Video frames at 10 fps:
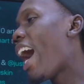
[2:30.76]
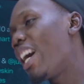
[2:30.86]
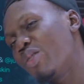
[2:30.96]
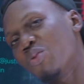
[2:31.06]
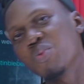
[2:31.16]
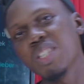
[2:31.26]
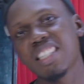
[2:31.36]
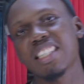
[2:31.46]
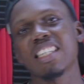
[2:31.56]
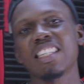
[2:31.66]
at
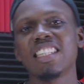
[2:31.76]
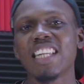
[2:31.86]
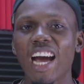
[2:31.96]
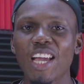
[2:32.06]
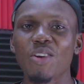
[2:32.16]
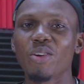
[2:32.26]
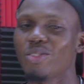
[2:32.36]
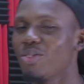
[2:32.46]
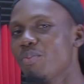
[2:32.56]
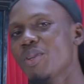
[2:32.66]
Wizkid Dial.
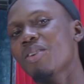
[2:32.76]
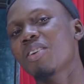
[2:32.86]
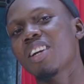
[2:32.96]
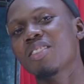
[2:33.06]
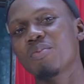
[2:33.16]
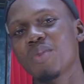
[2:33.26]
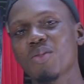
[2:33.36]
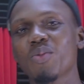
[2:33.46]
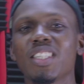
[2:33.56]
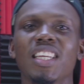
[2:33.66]
So big congrats to
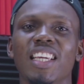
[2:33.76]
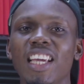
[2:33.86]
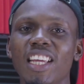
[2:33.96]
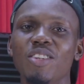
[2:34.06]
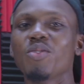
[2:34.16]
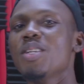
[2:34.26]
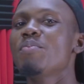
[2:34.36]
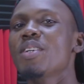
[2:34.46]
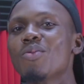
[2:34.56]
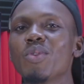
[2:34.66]
Big Wiz again, doing
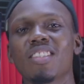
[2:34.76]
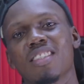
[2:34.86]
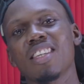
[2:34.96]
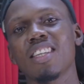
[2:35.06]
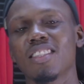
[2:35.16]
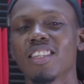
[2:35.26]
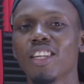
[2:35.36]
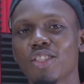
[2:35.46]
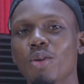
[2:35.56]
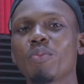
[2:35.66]
Big Wiz things,
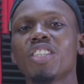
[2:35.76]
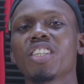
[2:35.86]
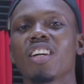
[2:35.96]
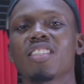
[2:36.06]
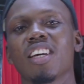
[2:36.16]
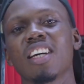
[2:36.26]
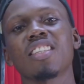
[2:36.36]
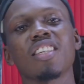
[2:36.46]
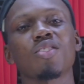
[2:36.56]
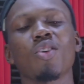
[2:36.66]
topping charts as
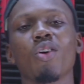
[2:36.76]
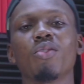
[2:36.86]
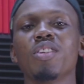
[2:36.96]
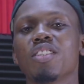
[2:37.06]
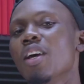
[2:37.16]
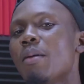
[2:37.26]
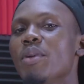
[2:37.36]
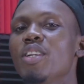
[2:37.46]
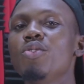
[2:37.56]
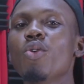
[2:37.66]
he has always
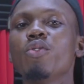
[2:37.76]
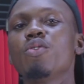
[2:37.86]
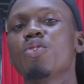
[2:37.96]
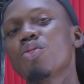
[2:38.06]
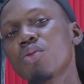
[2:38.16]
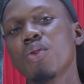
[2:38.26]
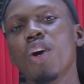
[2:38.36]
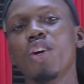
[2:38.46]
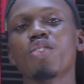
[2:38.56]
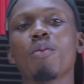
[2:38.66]
been known to.
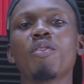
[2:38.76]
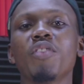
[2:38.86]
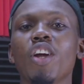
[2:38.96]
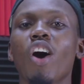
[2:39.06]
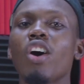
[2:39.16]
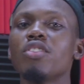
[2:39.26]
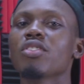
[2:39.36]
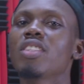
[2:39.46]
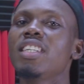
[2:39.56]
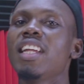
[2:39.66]
So moving on
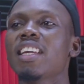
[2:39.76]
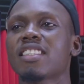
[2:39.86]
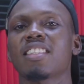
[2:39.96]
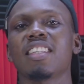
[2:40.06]
to the next